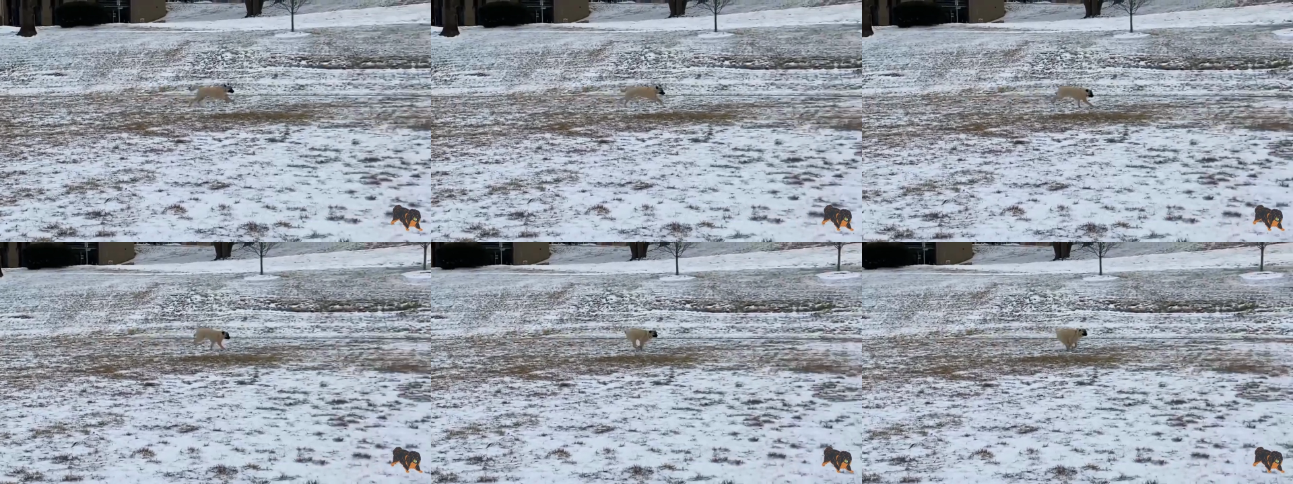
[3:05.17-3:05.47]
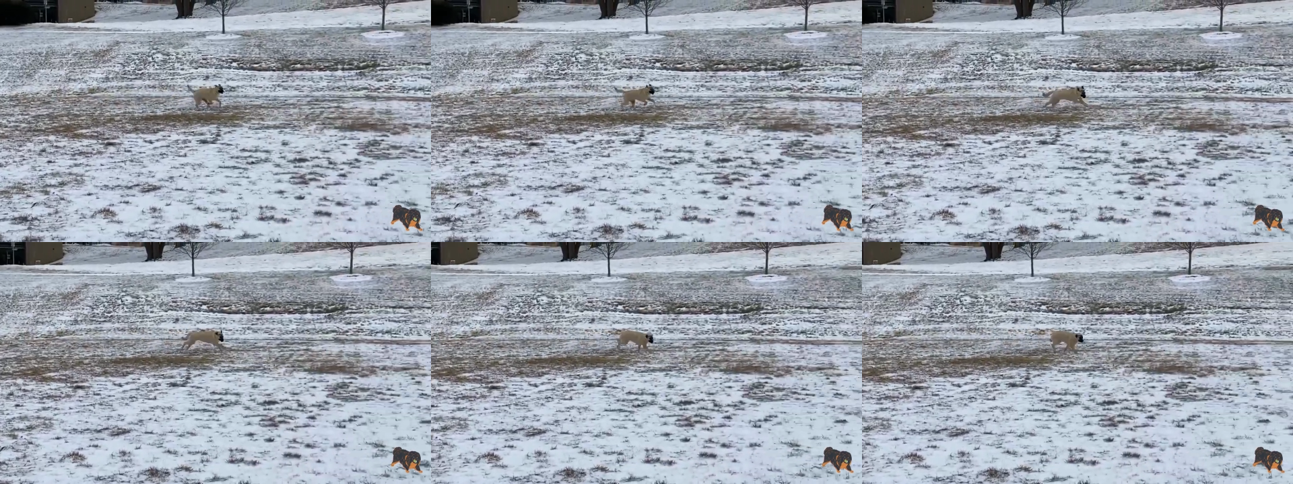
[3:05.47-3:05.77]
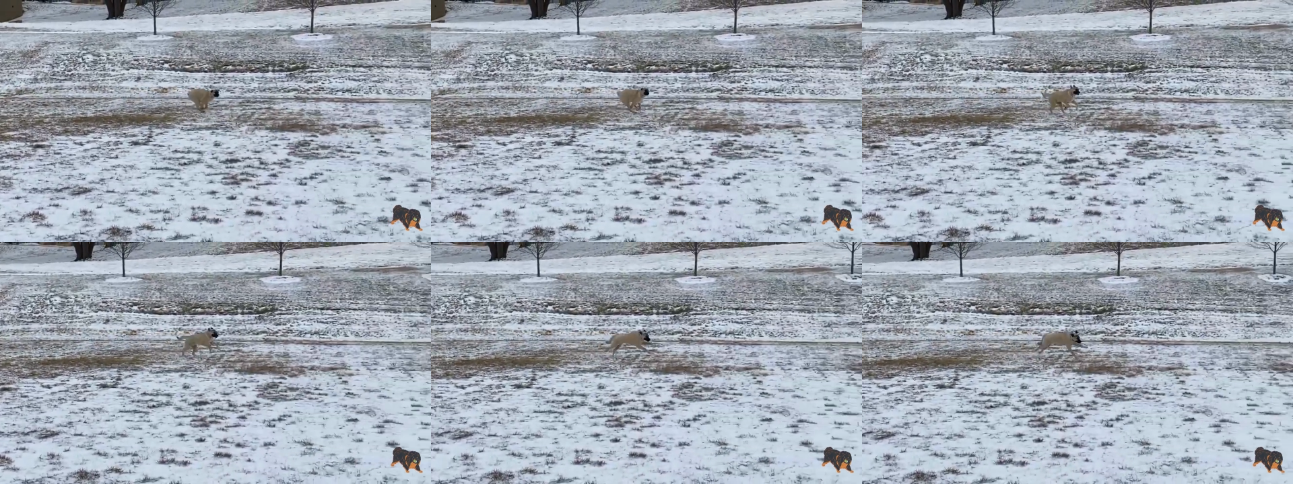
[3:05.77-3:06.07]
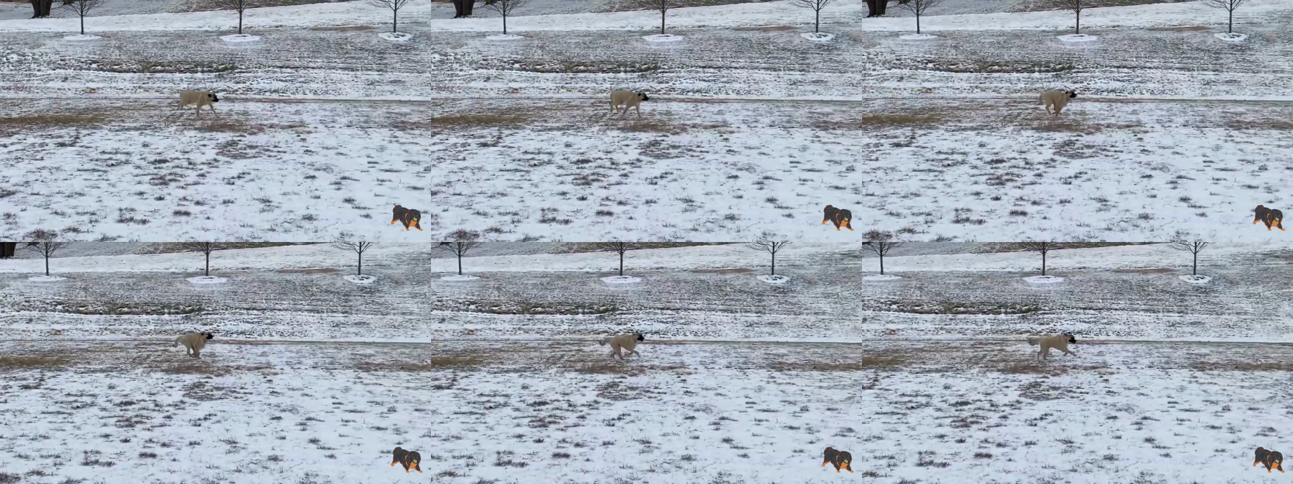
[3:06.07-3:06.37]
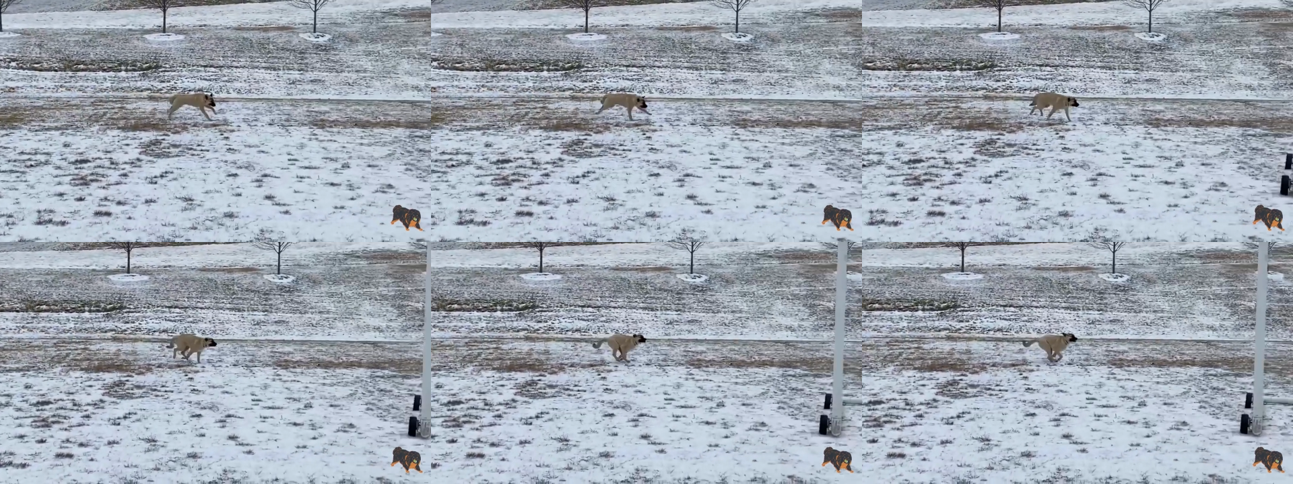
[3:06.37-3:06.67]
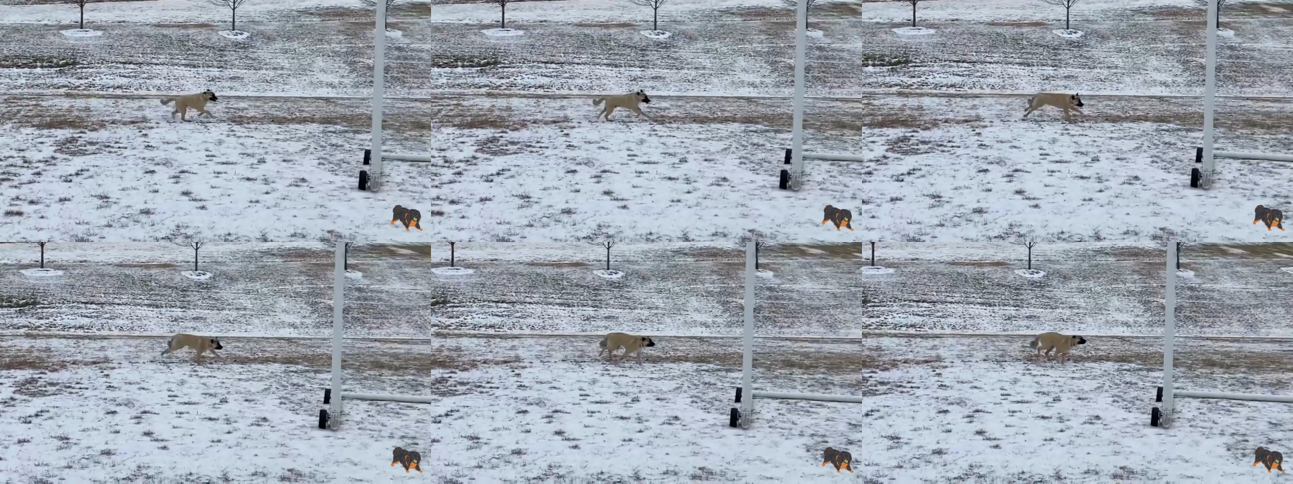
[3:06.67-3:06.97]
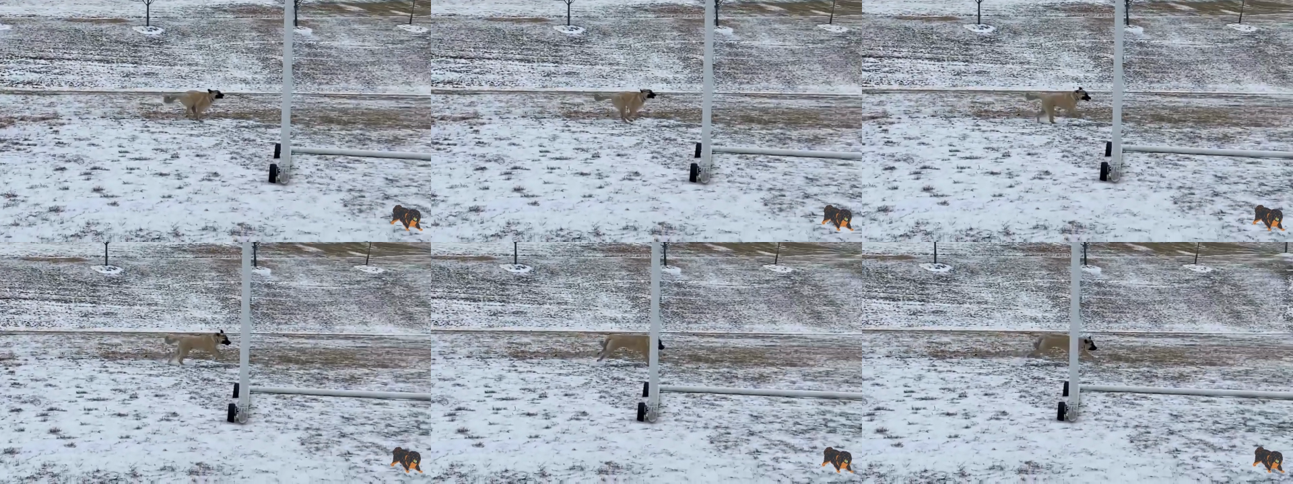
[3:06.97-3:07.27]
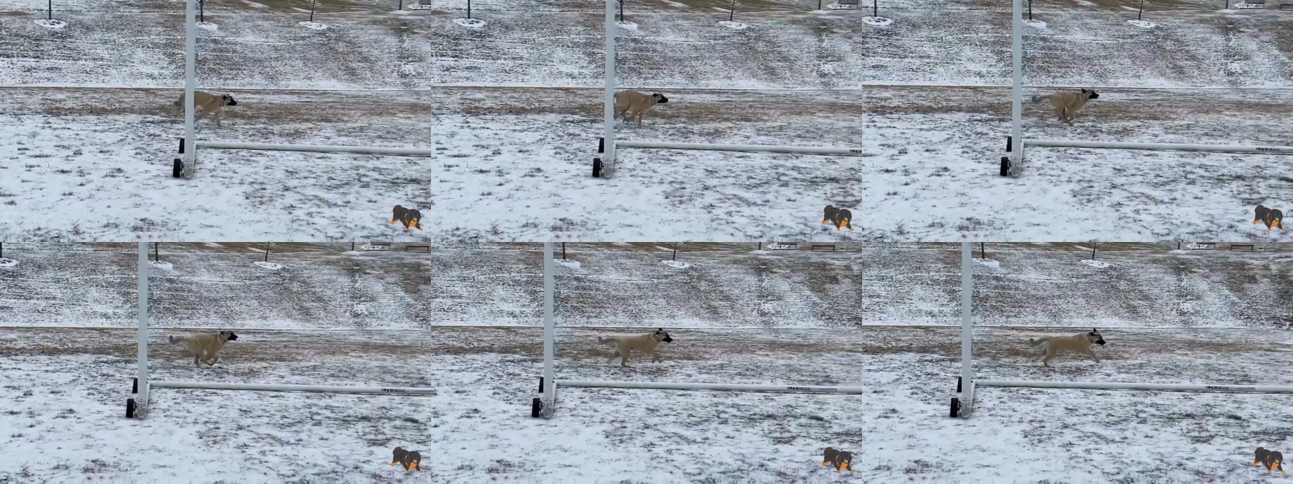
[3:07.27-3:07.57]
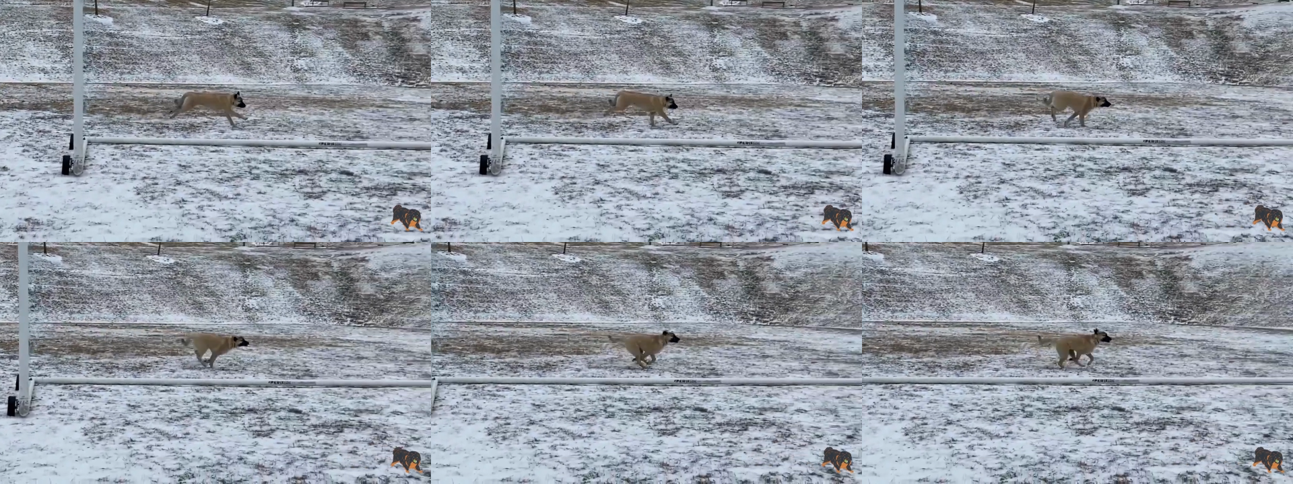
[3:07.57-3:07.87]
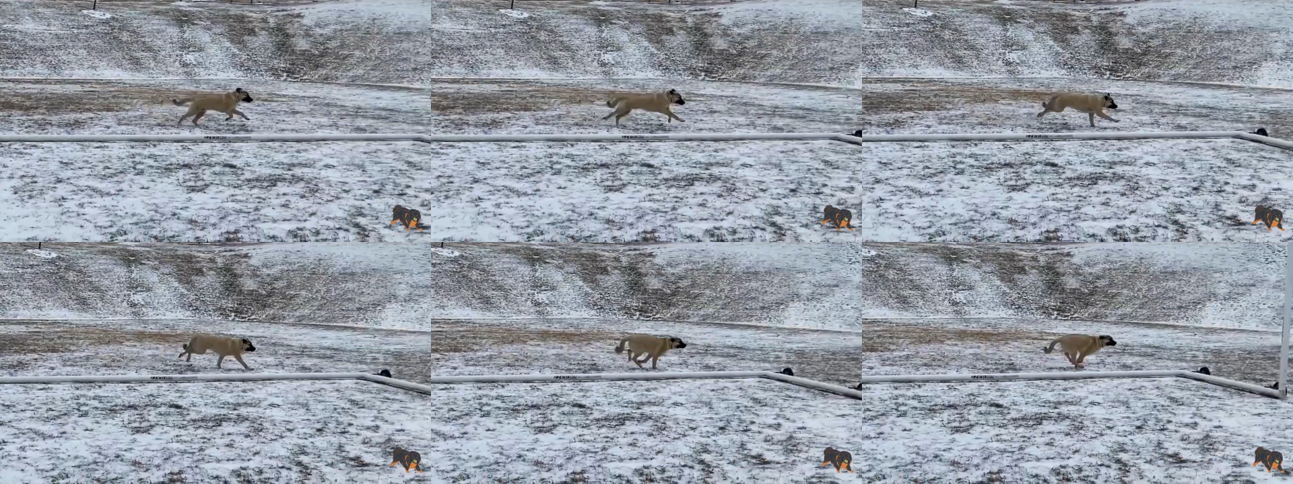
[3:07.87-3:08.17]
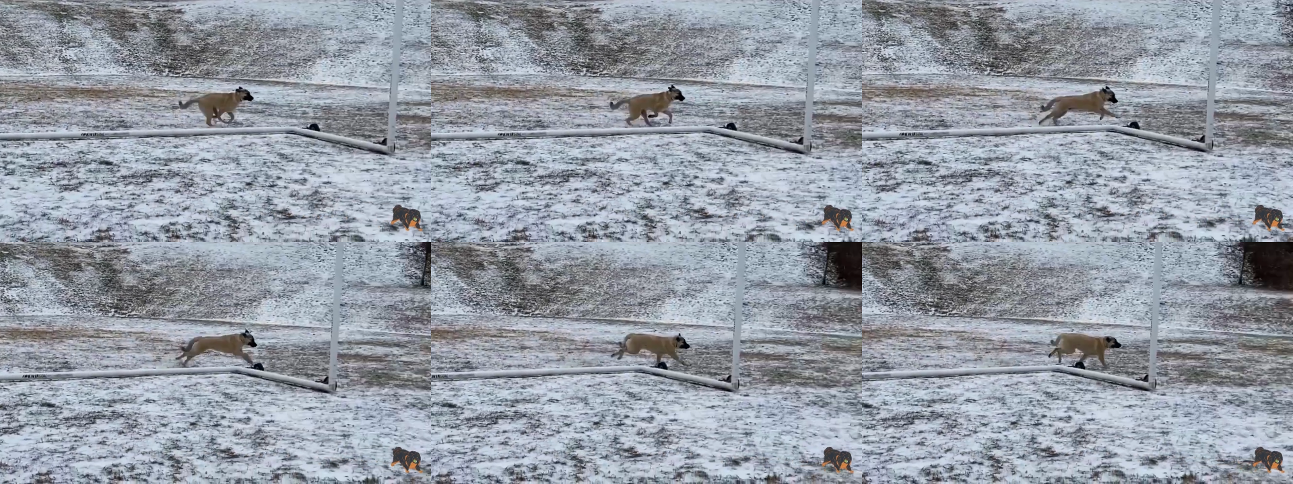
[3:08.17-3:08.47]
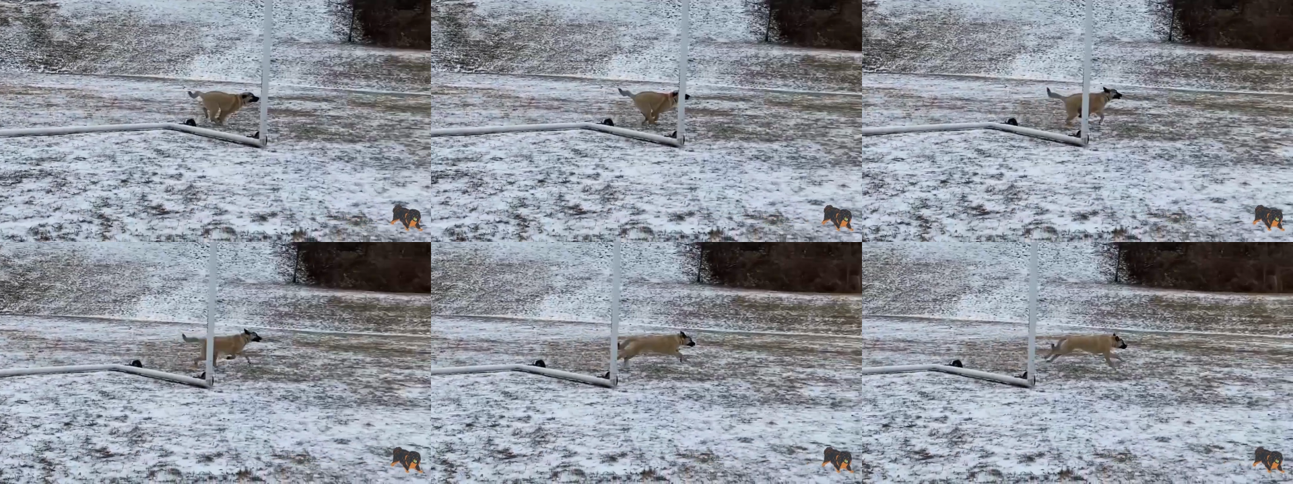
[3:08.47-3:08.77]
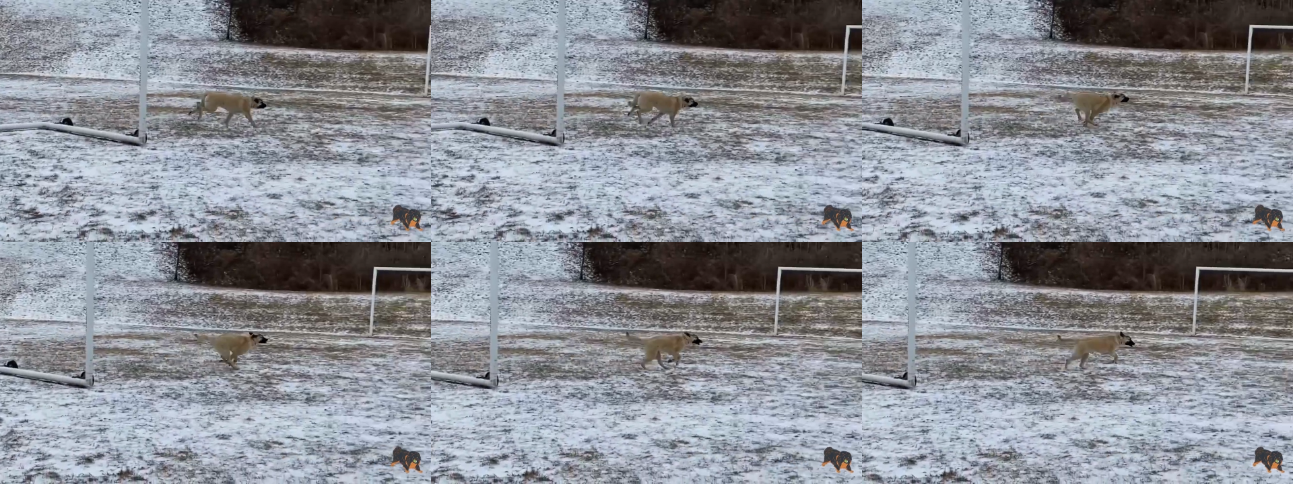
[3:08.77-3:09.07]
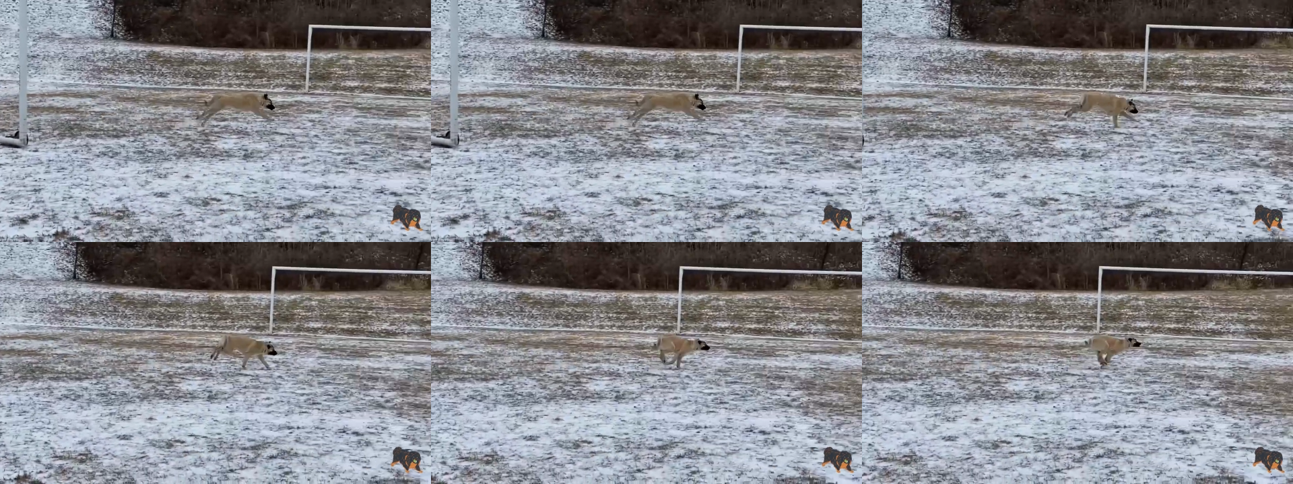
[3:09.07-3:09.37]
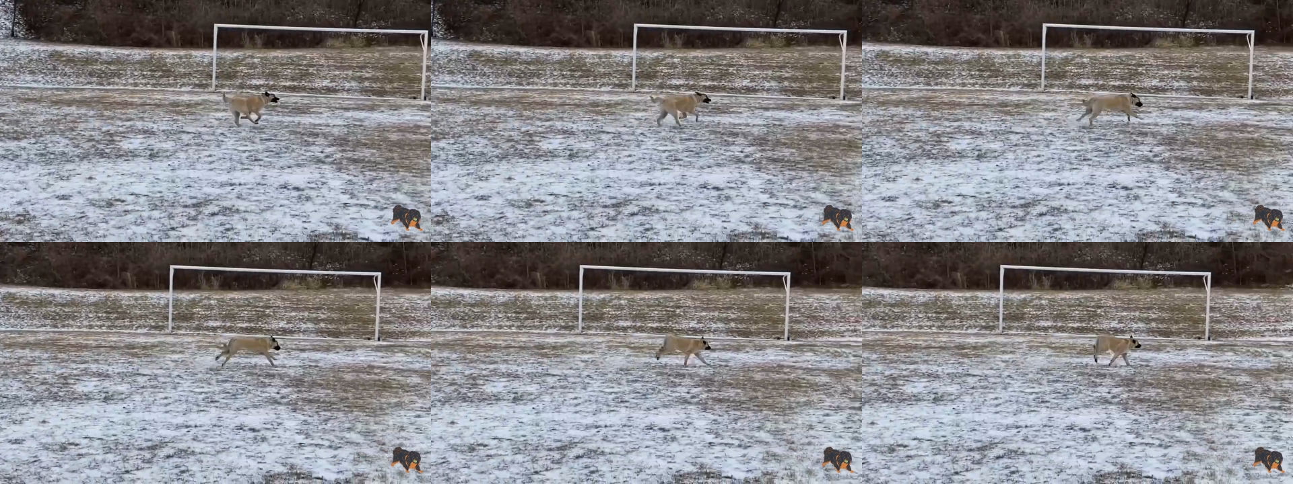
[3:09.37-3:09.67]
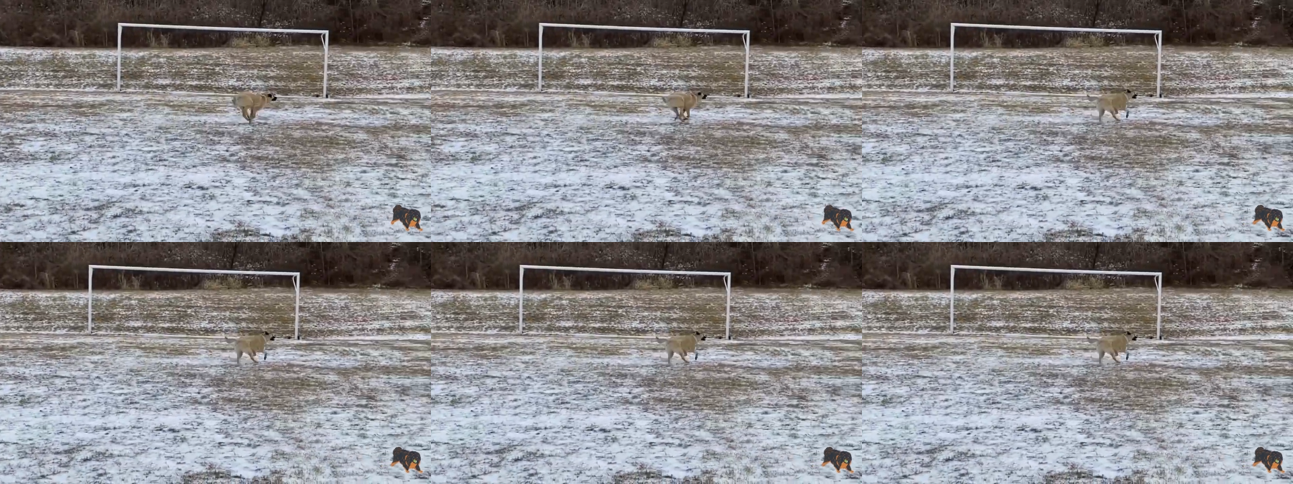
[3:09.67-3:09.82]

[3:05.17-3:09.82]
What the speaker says: [unreadable: no face in view]